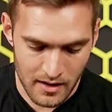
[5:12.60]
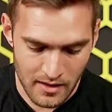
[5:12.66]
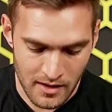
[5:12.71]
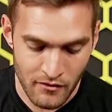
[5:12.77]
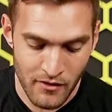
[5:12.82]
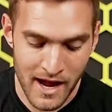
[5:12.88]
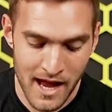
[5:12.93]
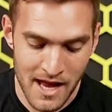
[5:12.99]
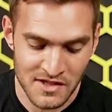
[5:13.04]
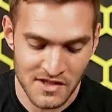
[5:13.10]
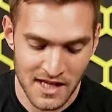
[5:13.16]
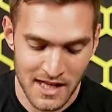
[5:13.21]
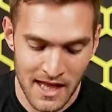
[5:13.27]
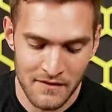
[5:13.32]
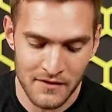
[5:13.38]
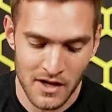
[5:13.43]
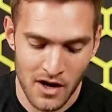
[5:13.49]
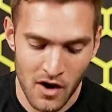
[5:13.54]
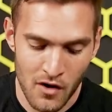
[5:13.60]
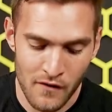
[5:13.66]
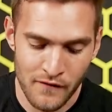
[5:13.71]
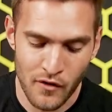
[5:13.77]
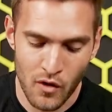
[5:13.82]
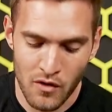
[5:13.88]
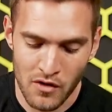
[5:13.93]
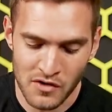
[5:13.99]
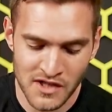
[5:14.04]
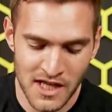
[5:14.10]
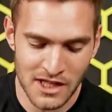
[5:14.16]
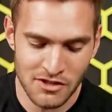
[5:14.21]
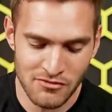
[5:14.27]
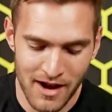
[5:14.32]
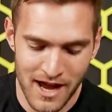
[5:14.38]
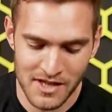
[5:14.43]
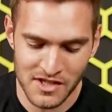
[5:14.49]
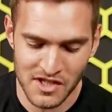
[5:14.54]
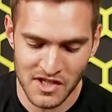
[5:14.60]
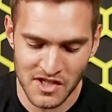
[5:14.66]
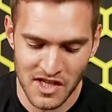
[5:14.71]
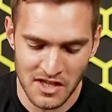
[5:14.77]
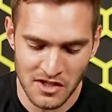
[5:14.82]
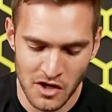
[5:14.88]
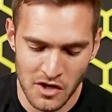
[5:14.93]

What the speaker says: The Reyes 11, though, 406 Reyes has said,